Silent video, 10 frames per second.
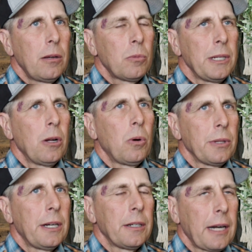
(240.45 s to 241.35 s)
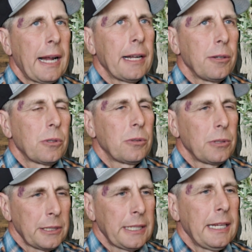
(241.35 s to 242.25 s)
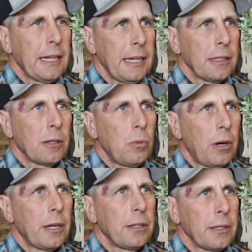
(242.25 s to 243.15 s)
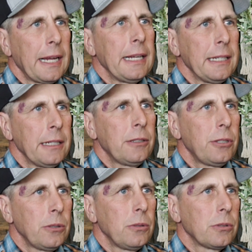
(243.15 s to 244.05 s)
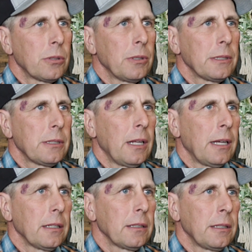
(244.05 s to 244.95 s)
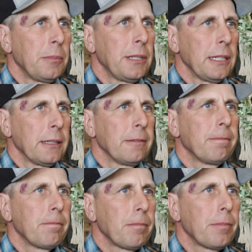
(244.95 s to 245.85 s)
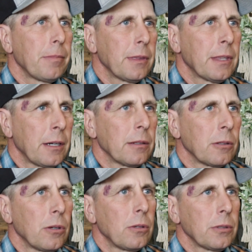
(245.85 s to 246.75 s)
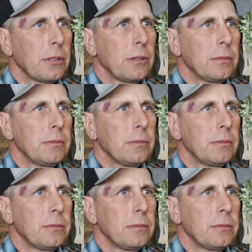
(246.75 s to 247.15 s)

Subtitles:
we know they're adequately getting the water they need to, so it's not limiting their growth.